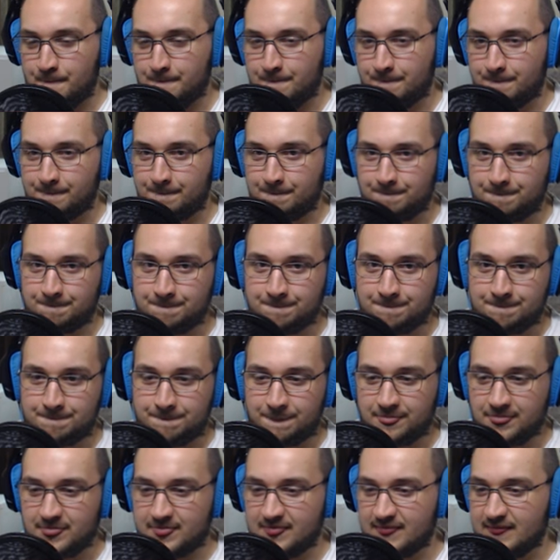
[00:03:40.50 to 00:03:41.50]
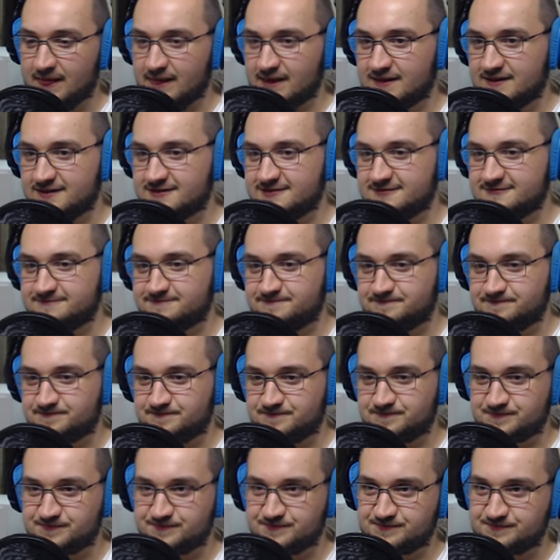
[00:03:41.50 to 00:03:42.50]

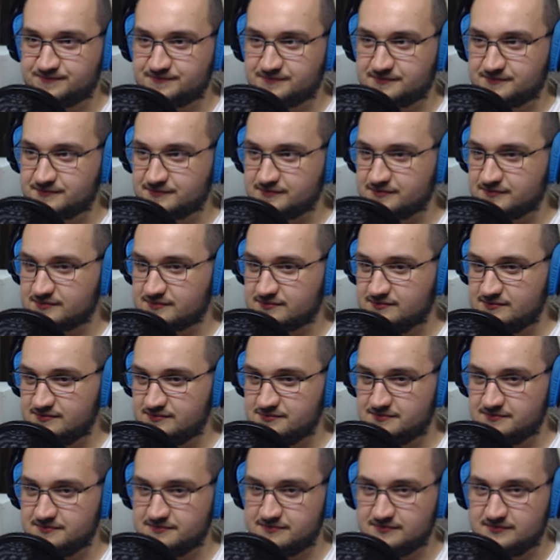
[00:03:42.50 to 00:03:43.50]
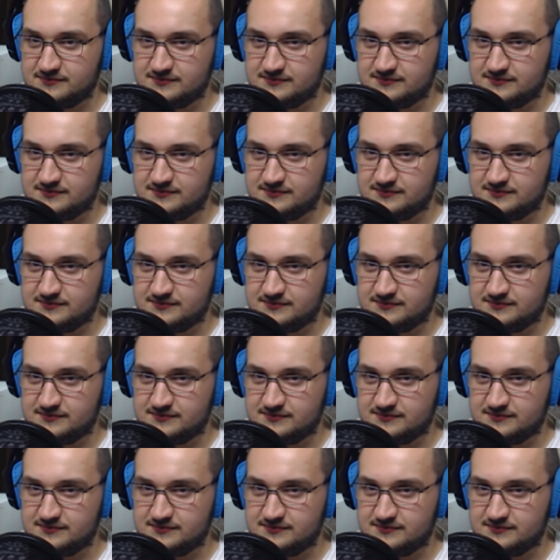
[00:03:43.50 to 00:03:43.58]
Nothing is said.